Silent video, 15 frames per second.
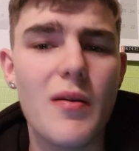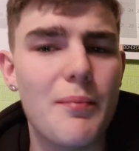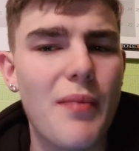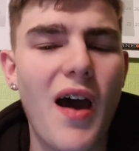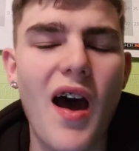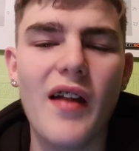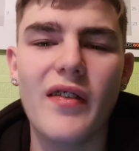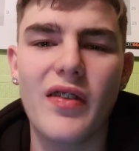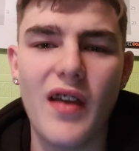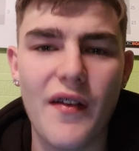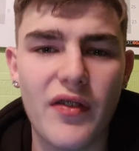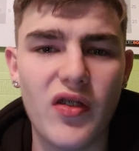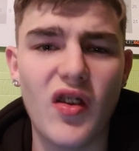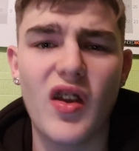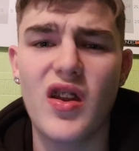Barnsley
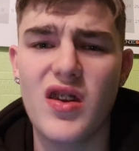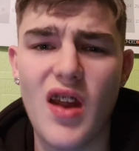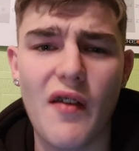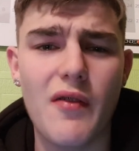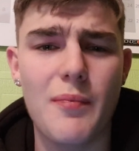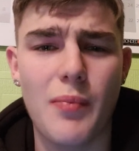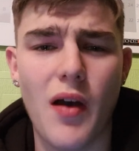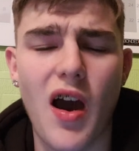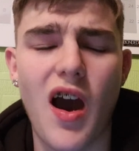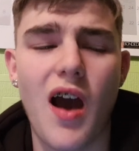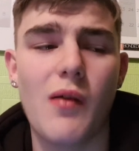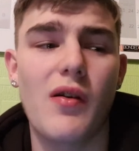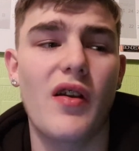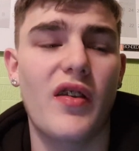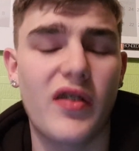FC never put
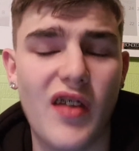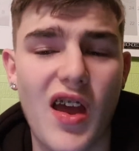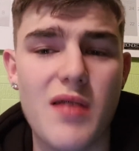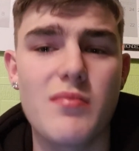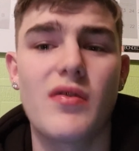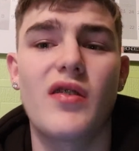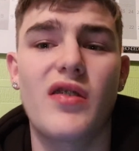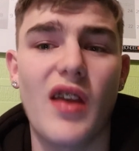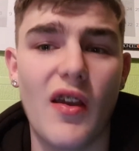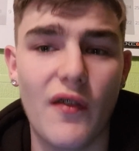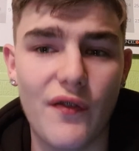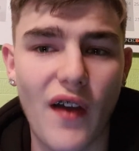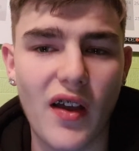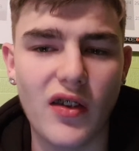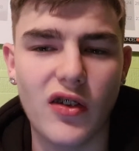out a statement saying
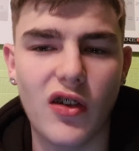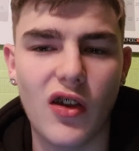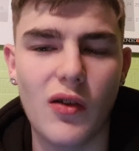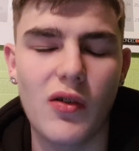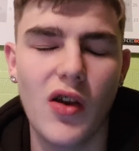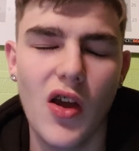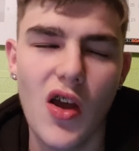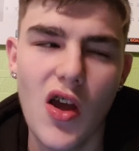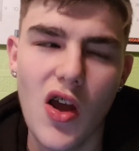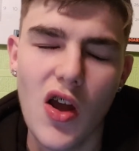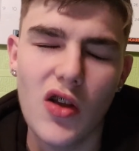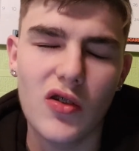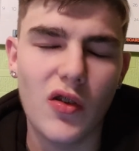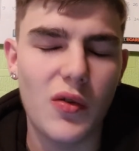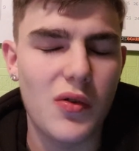thank you.
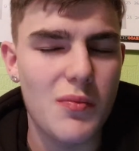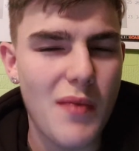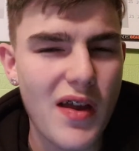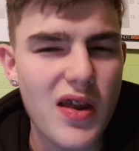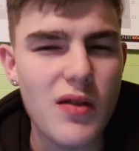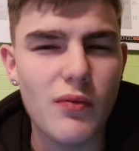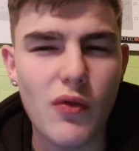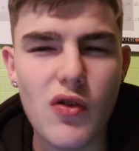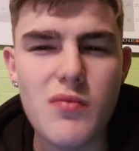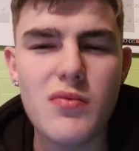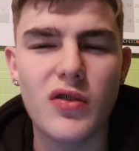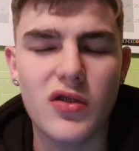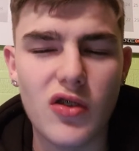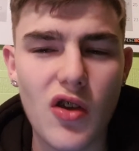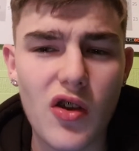So there were many
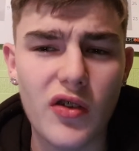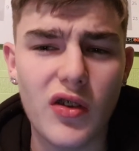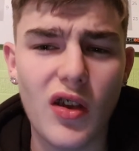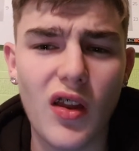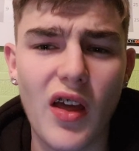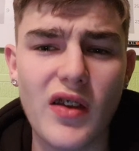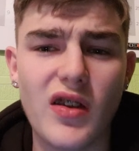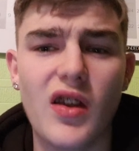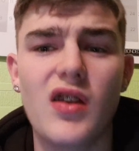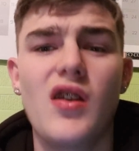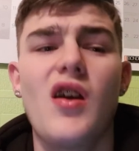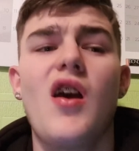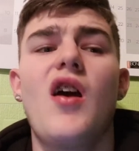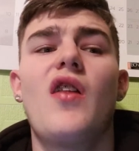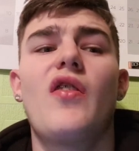rumours circulating
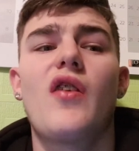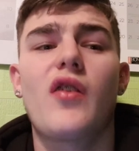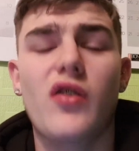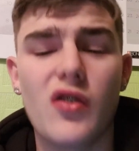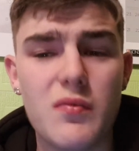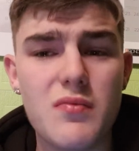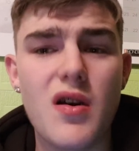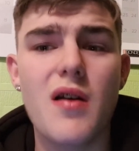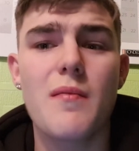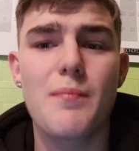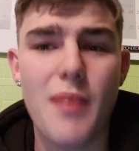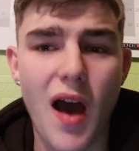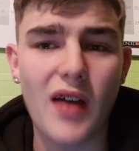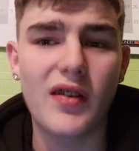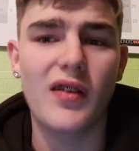that something
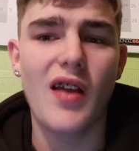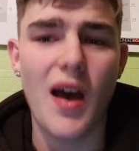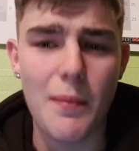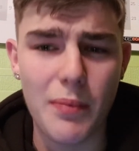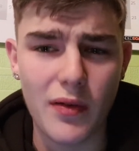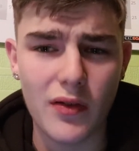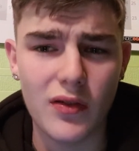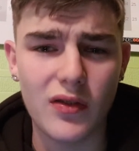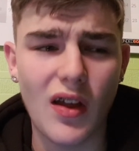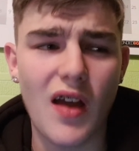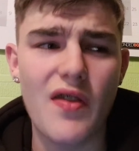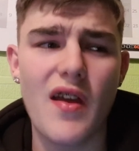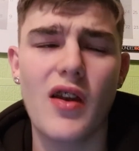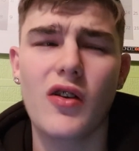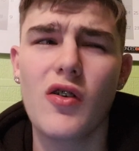bad has happened,
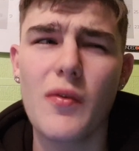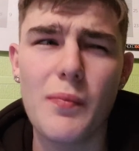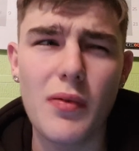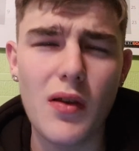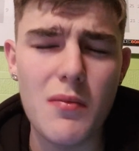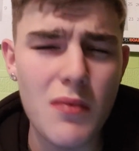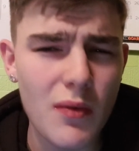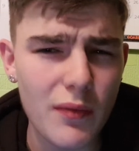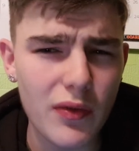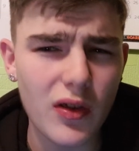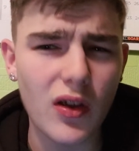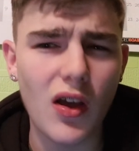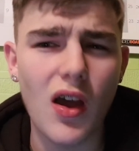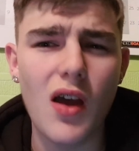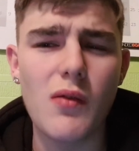and then a couple of months
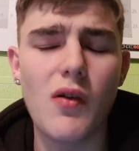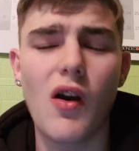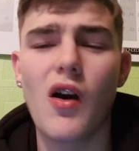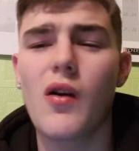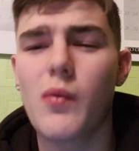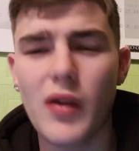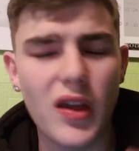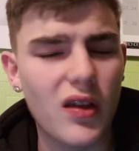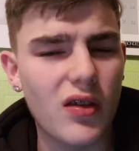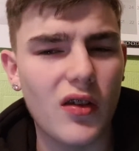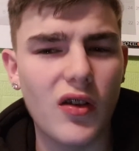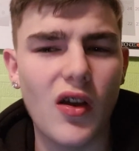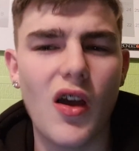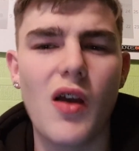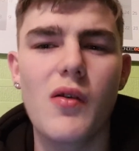ago or weeks
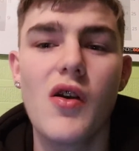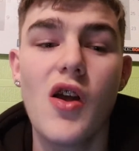ago,